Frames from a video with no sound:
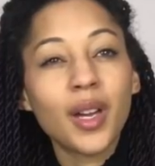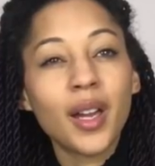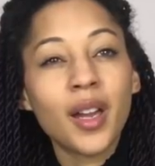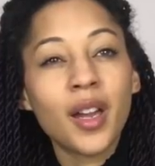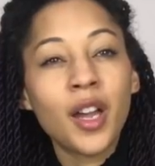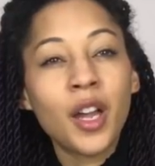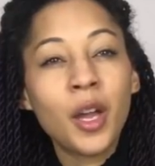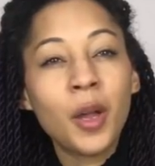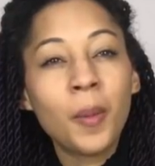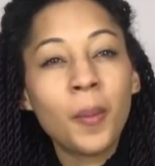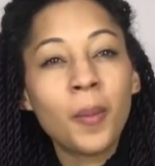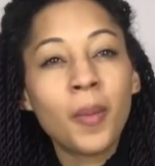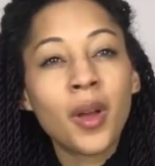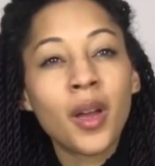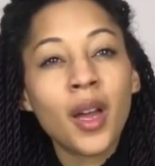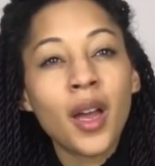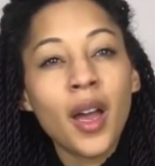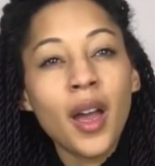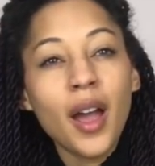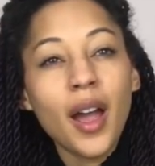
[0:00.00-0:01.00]
Um,
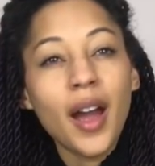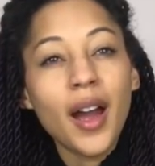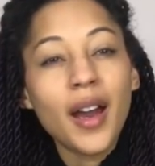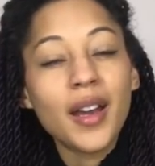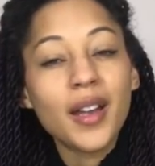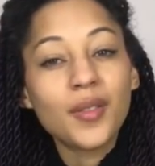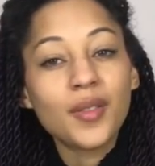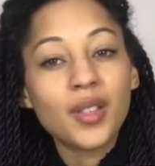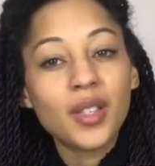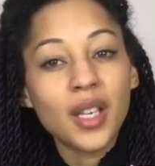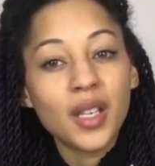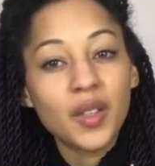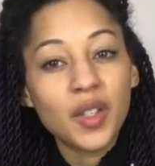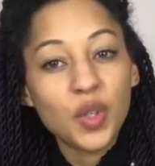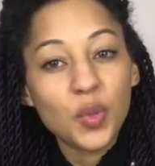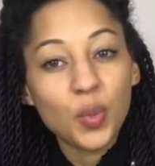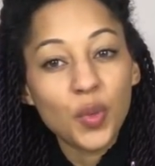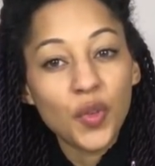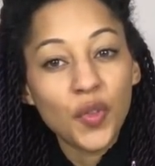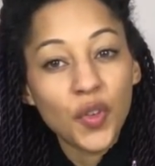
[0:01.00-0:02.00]
and I've said
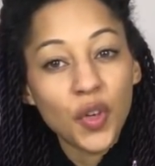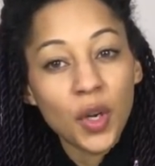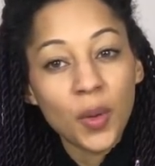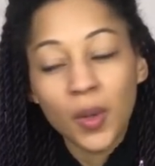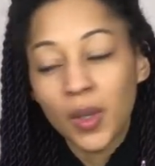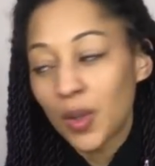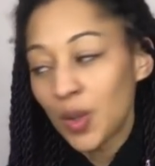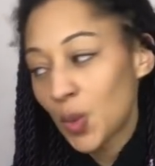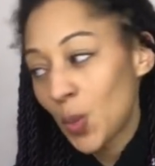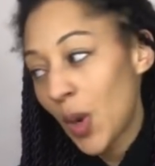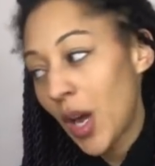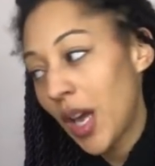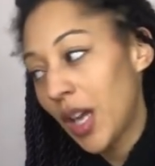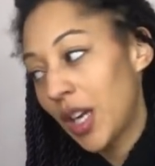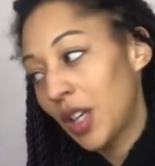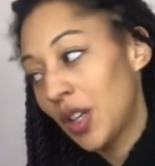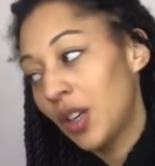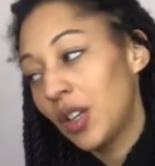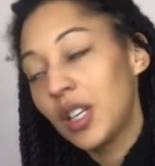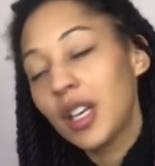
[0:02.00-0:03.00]
this before when I was
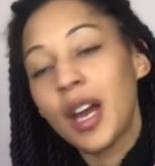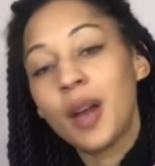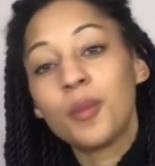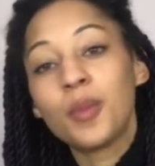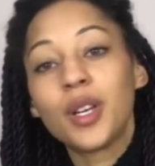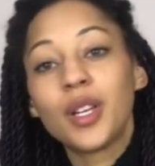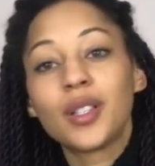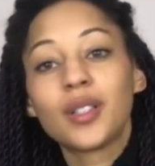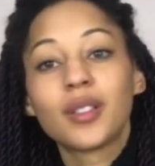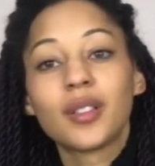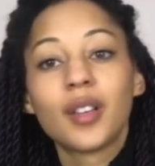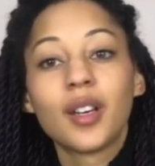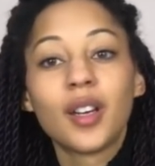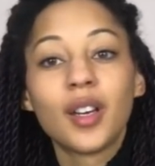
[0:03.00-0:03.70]
working on Enamoured,